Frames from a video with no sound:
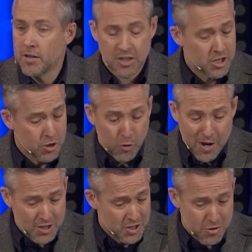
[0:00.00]
Listen, your
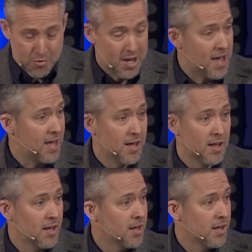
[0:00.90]
questions are okay.
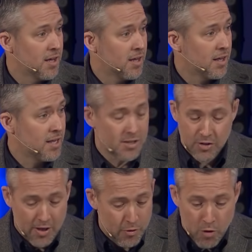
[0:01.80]
I said,
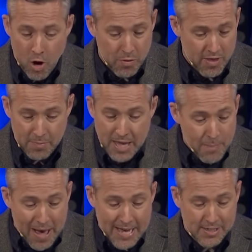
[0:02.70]
there's nothing wrong with them.
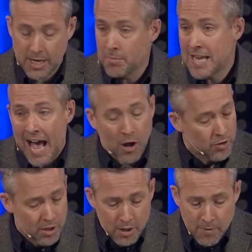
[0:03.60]
Keep asking them. Doubt
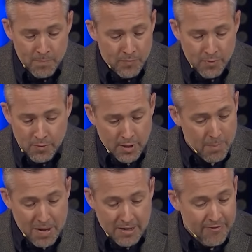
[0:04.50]

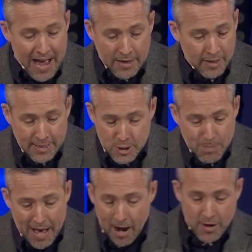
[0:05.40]
can be divinely
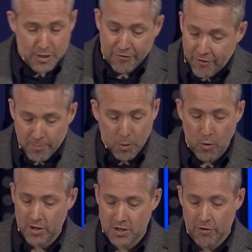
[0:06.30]
inspired. It's a foot
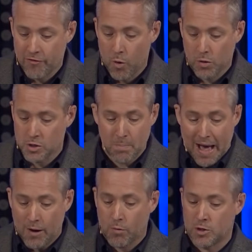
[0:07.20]
poise to go forwards or
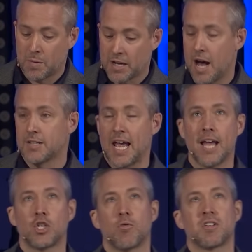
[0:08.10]
backwards, but God's
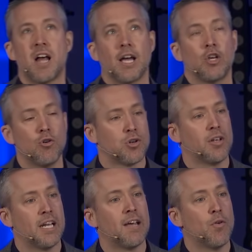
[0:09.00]
answer is not
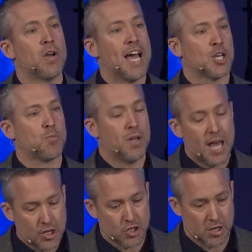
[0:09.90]
usually to give you an
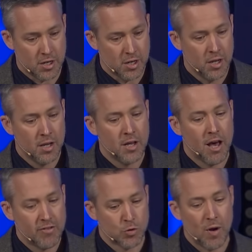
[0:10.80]
explanation
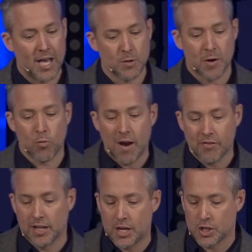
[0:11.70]
of his ways, but a
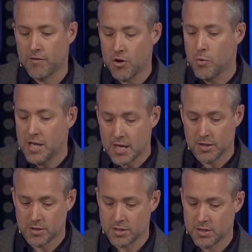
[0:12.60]
revelation of who he
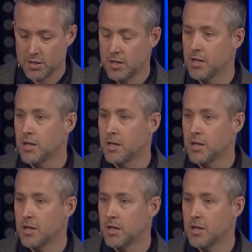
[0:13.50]
is.